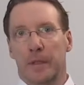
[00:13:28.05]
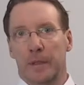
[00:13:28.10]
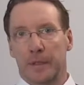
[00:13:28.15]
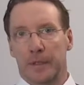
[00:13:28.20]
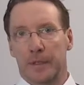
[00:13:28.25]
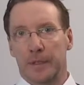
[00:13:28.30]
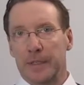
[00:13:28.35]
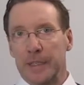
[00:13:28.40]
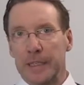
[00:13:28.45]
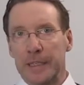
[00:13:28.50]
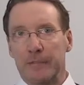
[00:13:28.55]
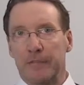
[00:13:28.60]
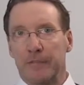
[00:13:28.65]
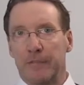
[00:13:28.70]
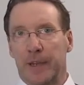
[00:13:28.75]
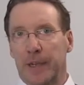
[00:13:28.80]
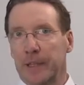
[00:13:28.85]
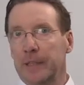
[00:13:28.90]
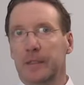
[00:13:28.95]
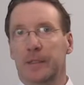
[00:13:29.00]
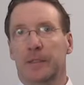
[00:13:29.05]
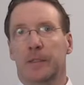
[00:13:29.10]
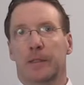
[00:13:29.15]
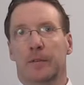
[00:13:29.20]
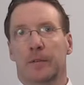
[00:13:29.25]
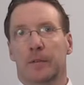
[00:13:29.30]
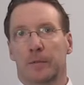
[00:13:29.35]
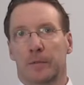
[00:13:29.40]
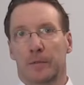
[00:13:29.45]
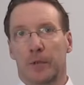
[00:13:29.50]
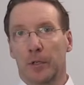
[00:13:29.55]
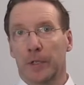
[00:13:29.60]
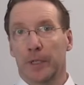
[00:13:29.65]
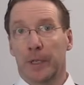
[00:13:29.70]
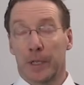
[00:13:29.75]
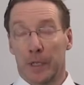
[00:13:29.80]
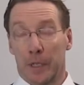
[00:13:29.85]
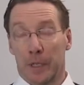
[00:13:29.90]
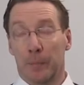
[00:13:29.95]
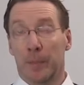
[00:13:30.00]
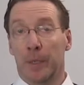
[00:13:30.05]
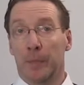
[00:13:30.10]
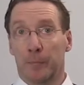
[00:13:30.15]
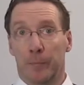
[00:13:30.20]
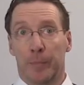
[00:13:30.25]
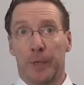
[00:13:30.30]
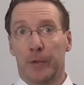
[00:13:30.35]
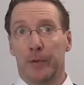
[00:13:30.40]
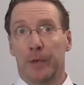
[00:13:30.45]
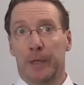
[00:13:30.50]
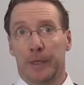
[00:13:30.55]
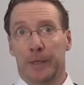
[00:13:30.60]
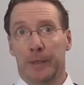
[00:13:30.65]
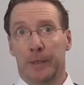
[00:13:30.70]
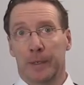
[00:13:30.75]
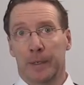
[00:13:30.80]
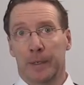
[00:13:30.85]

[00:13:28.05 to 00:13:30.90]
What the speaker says: the defect rolling element bearing.